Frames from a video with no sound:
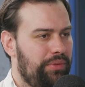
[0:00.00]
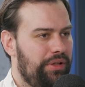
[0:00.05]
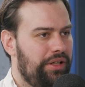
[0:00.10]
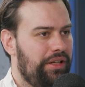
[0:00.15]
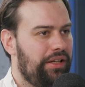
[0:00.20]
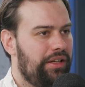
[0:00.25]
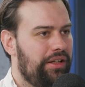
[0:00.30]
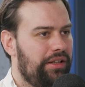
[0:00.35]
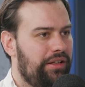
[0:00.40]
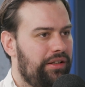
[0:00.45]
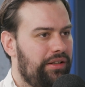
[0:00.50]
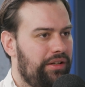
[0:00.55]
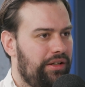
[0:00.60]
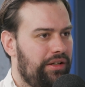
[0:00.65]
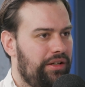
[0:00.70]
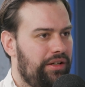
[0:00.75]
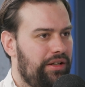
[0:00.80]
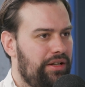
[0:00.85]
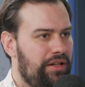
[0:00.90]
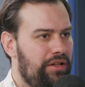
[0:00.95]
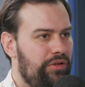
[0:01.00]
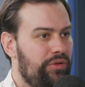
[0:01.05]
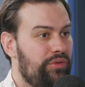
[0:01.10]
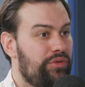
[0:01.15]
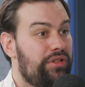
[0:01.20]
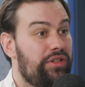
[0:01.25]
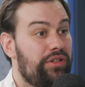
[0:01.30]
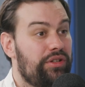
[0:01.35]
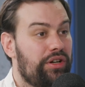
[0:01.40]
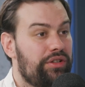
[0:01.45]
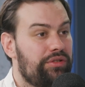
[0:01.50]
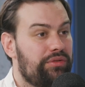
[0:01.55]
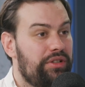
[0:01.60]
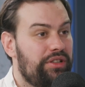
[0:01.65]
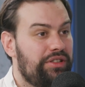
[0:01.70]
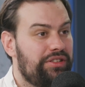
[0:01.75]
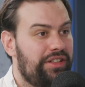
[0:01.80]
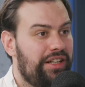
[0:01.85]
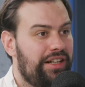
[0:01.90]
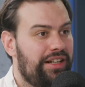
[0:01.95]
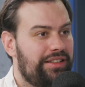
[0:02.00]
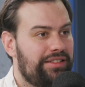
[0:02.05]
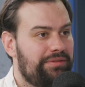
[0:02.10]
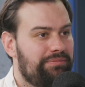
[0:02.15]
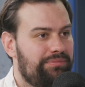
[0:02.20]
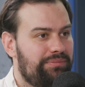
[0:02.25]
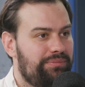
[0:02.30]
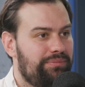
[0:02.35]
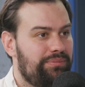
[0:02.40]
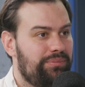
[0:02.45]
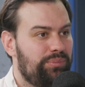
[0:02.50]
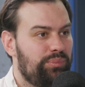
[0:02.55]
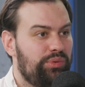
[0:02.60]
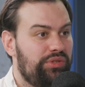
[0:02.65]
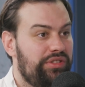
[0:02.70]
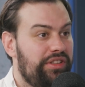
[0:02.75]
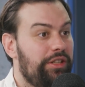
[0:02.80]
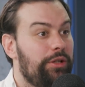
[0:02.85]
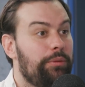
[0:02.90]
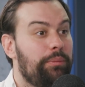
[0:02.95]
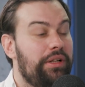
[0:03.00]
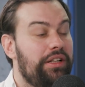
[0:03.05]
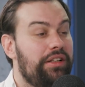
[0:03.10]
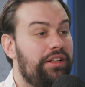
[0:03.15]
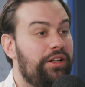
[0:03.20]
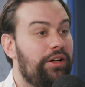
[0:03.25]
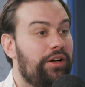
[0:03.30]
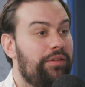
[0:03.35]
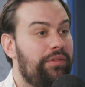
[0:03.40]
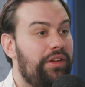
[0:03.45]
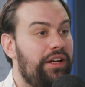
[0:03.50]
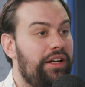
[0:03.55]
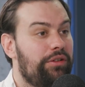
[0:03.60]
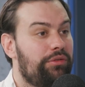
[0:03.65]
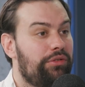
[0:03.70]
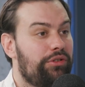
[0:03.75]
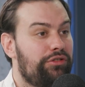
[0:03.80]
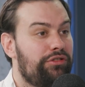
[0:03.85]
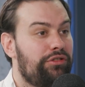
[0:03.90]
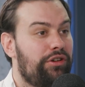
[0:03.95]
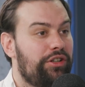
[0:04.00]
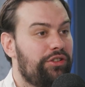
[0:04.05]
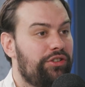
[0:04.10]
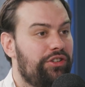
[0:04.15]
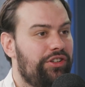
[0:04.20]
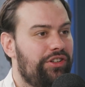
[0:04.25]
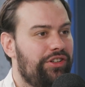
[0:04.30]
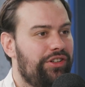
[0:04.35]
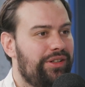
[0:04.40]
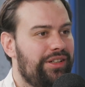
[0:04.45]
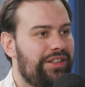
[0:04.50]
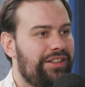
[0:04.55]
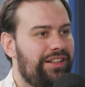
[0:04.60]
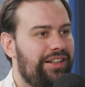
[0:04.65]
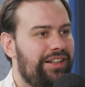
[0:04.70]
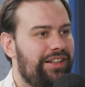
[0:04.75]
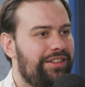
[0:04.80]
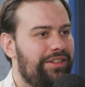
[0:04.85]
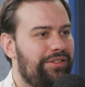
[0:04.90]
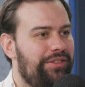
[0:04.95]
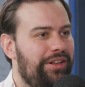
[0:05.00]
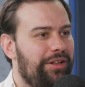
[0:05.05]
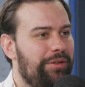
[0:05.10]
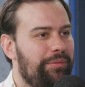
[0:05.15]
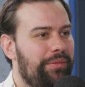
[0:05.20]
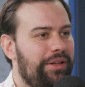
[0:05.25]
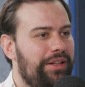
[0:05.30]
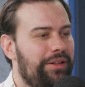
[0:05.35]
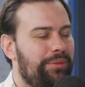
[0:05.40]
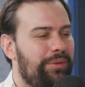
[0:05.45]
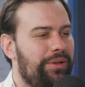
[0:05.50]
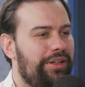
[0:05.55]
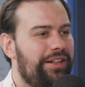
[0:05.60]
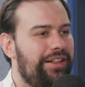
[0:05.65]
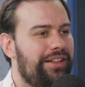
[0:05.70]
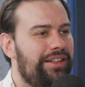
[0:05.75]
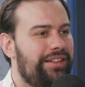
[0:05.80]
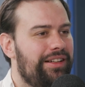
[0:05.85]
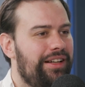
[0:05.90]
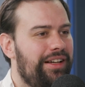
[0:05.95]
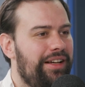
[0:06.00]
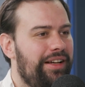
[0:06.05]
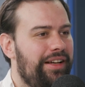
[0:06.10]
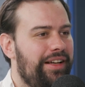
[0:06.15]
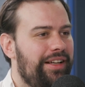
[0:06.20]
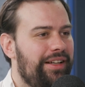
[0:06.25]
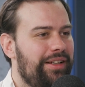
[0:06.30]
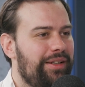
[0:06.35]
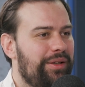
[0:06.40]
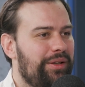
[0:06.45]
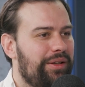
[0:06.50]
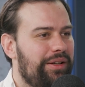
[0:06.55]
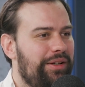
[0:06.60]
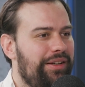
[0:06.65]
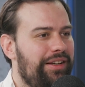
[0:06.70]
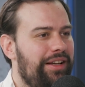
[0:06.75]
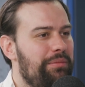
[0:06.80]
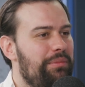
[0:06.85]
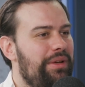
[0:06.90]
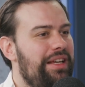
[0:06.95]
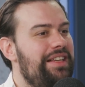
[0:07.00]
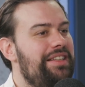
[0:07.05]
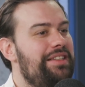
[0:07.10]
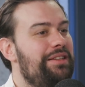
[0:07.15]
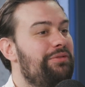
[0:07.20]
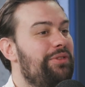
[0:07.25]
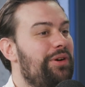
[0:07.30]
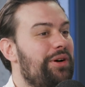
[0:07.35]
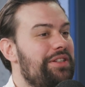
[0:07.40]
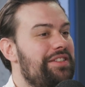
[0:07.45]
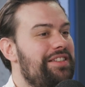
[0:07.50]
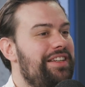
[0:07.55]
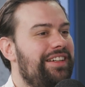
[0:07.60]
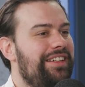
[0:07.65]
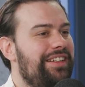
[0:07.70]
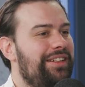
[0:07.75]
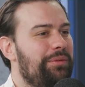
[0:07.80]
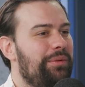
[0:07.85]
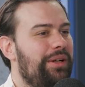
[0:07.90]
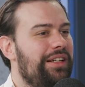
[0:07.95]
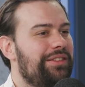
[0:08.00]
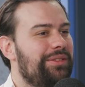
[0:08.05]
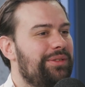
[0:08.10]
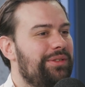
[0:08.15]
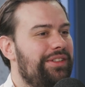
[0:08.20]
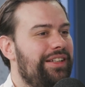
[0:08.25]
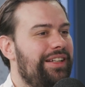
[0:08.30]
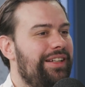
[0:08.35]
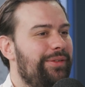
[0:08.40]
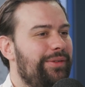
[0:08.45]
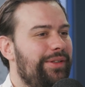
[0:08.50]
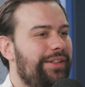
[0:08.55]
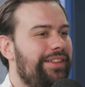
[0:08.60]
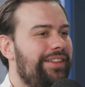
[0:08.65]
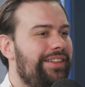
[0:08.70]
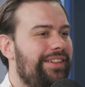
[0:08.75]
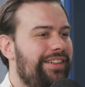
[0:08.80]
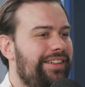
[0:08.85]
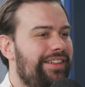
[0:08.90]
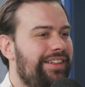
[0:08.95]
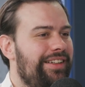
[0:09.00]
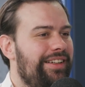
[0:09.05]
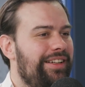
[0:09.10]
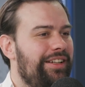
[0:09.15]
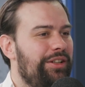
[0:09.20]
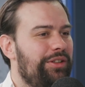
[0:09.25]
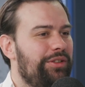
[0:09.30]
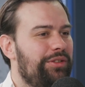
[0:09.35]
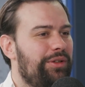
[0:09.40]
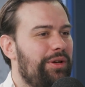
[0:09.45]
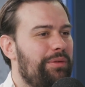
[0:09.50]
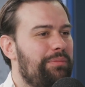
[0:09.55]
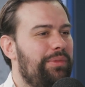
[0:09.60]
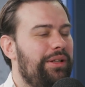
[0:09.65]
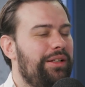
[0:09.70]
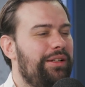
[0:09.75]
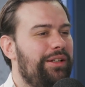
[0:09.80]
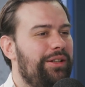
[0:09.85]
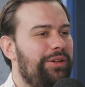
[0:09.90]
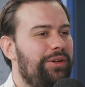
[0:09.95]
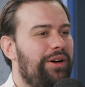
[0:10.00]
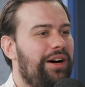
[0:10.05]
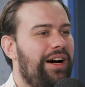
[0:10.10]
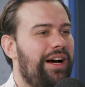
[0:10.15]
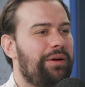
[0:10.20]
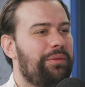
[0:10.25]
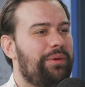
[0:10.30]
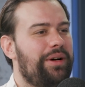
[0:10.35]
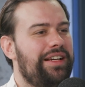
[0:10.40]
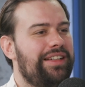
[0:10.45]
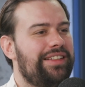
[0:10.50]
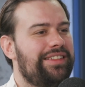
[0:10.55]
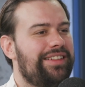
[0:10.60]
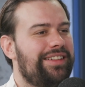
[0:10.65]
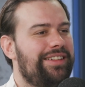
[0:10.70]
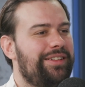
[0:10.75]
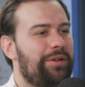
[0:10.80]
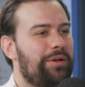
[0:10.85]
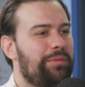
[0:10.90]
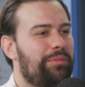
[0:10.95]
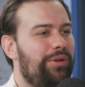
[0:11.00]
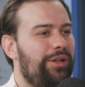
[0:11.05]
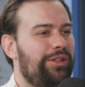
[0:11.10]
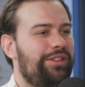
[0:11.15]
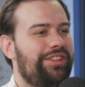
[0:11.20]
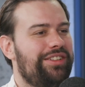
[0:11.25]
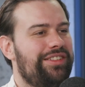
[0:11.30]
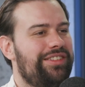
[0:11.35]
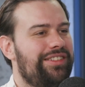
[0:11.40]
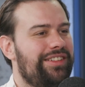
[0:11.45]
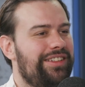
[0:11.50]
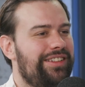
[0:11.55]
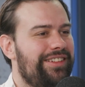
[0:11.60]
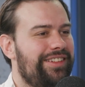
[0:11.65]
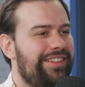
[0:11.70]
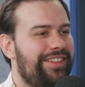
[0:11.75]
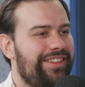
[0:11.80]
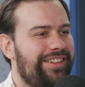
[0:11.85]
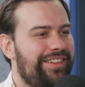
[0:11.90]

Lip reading: being used in countries that are still building up their infrastructure and their development, where it can be easy for us here in the West to say, well, stop building your highways and your bridges. And